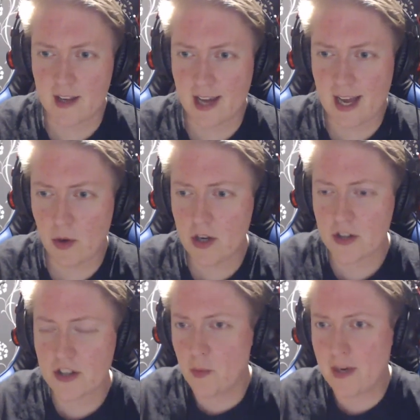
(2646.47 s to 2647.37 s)
How on
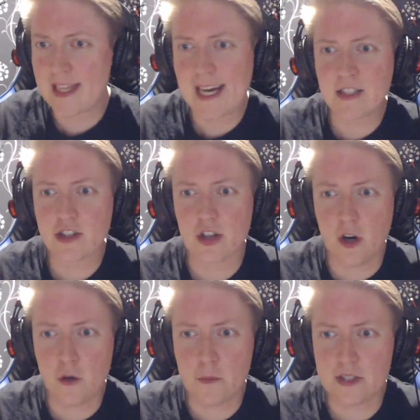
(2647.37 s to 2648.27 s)
earth can we land on
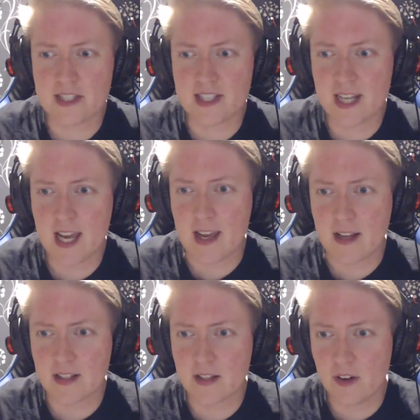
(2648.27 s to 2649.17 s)
open sea
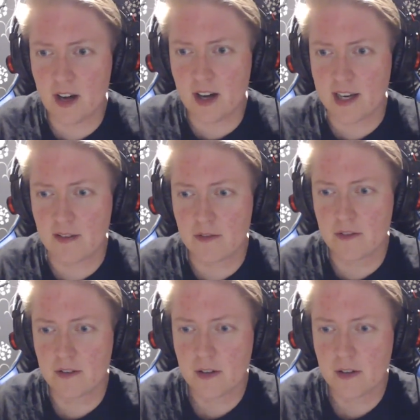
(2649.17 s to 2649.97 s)
and survive?